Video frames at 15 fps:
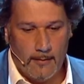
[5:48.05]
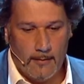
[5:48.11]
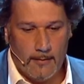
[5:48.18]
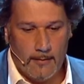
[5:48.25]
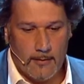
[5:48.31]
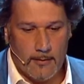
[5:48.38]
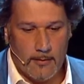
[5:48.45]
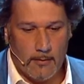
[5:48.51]

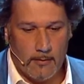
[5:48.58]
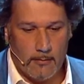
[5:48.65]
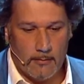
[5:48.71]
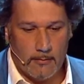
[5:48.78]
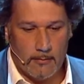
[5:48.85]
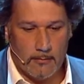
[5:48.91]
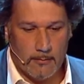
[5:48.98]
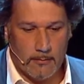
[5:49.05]
So
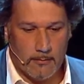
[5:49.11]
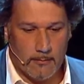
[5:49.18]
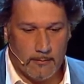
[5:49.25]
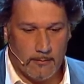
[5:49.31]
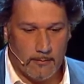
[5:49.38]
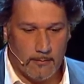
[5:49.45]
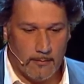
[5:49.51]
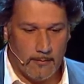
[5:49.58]

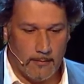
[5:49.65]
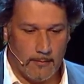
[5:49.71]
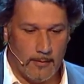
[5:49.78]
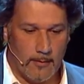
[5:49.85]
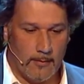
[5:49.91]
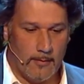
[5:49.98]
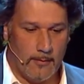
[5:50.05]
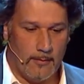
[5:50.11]

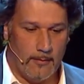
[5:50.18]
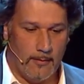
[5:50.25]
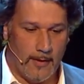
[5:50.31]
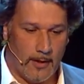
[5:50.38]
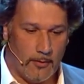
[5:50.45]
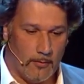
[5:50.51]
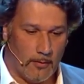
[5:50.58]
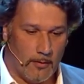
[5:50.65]
the
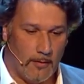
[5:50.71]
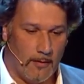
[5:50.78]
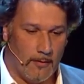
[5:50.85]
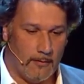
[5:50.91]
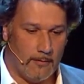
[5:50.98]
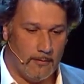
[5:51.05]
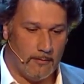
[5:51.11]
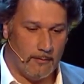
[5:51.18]
network
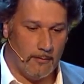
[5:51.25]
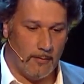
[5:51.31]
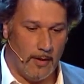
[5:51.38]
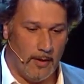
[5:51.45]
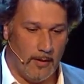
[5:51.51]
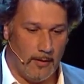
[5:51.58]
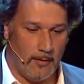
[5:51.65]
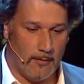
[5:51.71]
is
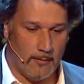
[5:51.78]
really,